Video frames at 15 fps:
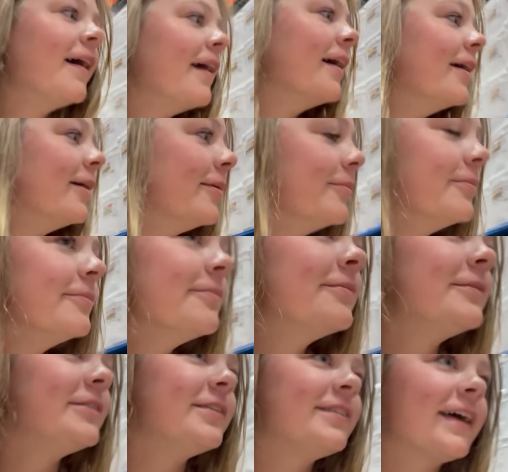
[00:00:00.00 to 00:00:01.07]
um,
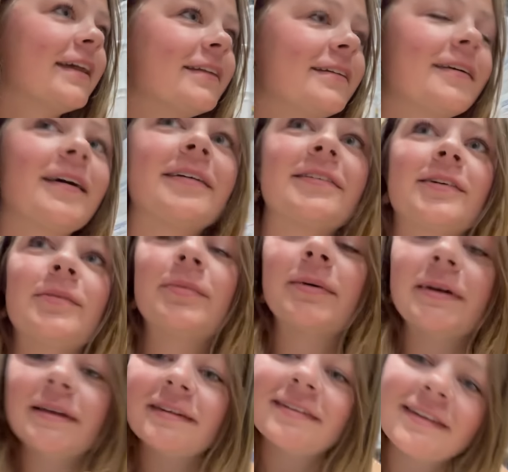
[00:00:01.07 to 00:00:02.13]
just had Costco
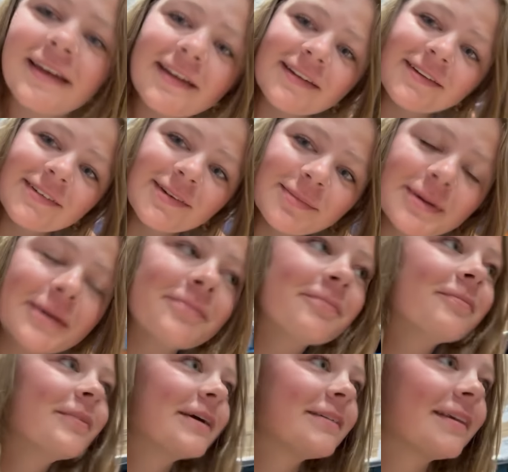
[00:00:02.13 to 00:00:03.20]
boys say hello to me
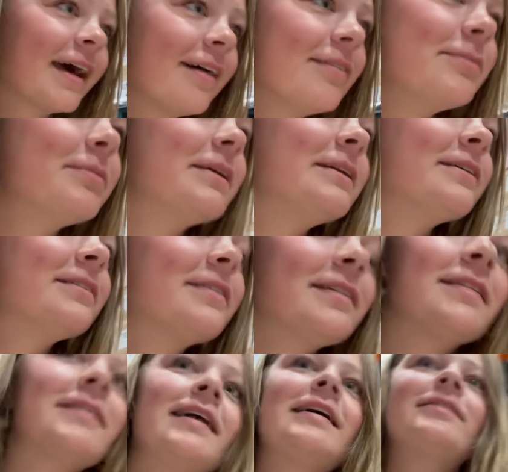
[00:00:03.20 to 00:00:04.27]
because I haven't been here
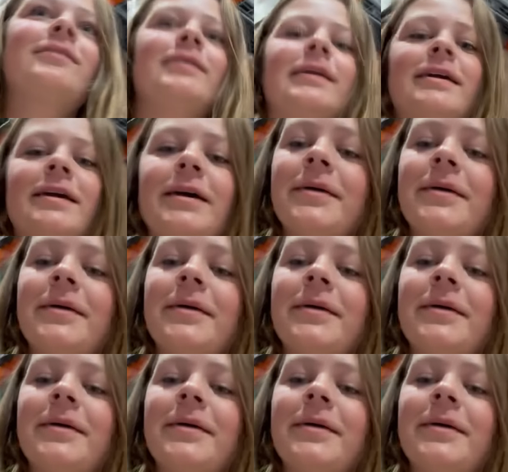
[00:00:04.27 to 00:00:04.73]
since last week.